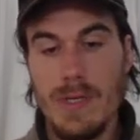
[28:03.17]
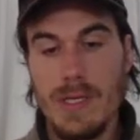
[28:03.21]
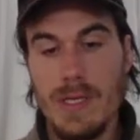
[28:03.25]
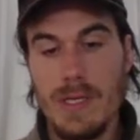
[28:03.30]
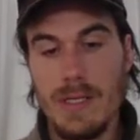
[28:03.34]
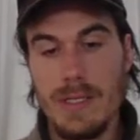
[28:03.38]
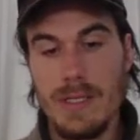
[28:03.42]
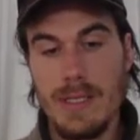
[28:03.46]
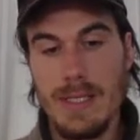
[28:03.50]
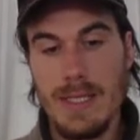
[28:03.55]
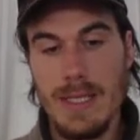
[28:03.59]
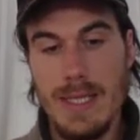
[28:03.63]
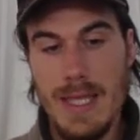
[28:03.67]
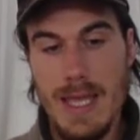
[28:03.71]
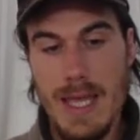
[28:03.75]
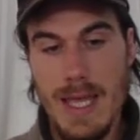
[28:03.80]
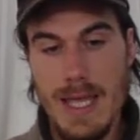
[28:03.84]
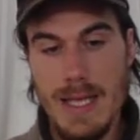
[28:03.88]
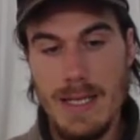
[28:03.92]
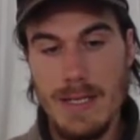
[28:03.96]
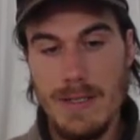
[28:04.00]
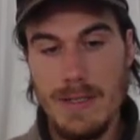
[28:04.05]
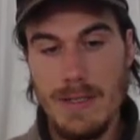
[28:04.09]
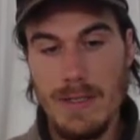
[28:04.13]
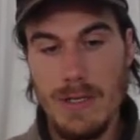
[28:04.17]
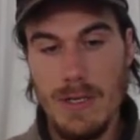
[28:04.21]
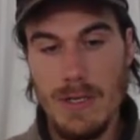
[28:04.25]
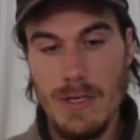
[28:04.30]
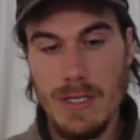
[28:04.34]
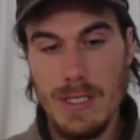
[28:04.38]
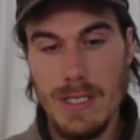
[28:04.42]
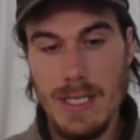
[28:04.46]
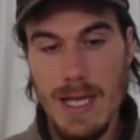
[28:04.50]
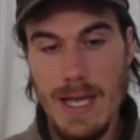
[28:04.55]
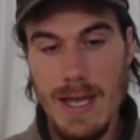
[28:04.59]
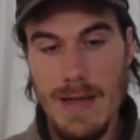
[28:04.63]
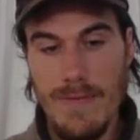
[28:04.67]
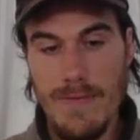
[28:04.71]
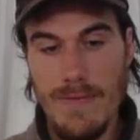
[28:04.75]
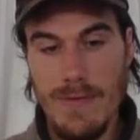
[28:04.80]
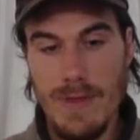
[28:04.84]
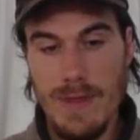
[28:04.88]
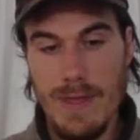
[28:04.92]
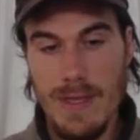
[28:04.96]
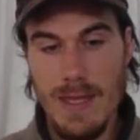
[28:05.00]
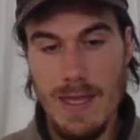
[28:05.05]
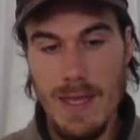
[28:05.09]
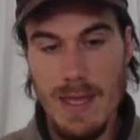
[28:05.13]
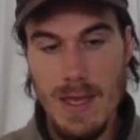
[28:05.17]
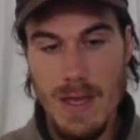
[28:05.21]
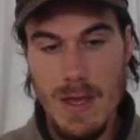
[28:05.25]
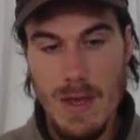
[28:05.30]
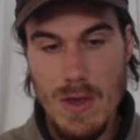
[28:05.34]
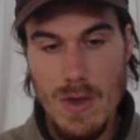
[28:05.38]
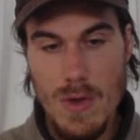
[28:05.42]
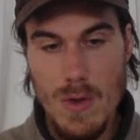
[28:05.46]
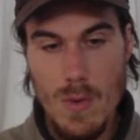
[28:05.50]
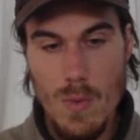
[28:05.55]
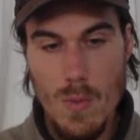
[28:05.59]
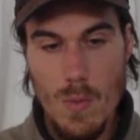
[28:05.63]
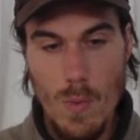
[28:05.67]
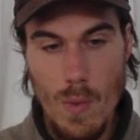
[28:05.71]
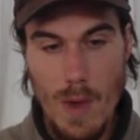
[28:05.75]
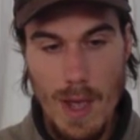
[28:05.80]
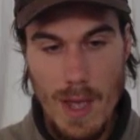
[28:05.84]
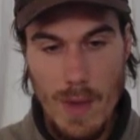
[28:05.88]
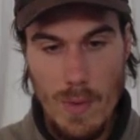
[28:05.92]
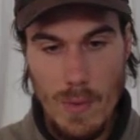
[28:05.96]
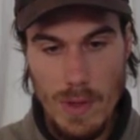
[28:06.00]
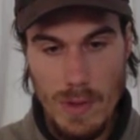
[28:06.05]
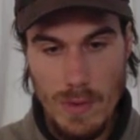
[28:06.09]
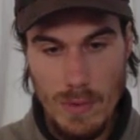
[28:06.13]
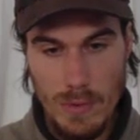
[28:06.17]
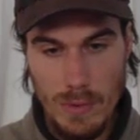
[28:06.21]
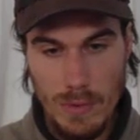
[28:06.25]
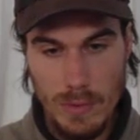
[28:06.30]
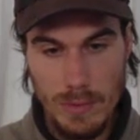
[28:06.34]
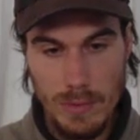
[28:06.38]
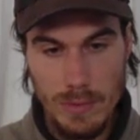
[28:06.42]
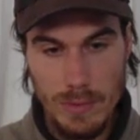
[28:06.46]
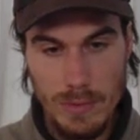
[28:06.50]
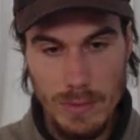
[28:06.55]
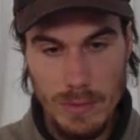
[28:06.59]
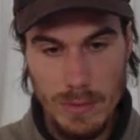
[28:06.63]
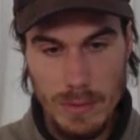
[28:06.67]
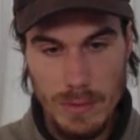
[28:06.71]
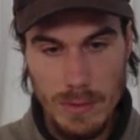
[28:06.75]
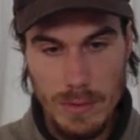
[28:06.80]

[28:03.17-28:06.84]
Because they do not have the wherewithal